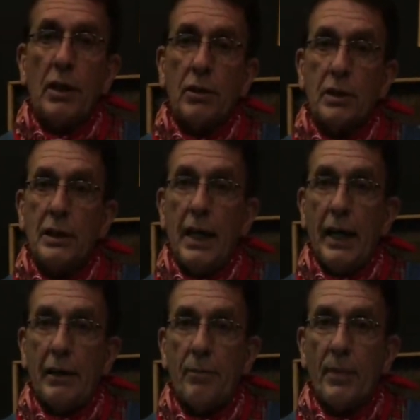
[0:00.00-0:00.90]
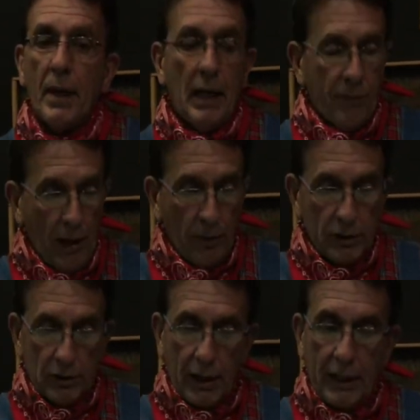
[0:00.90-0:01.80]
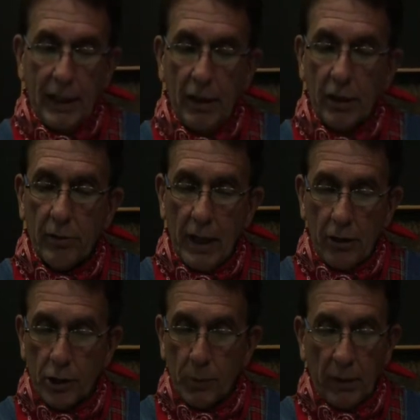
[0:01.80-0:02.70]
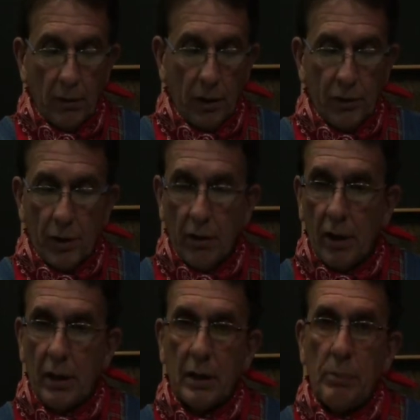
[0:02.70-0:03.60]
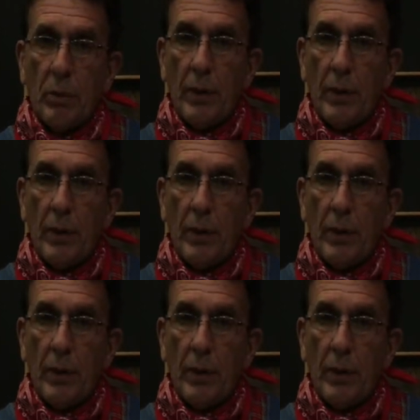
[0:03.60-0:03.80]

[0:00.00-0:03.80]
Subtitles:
here today. If I would just lay that on the ground and sprinkle a little dirt on it, keep it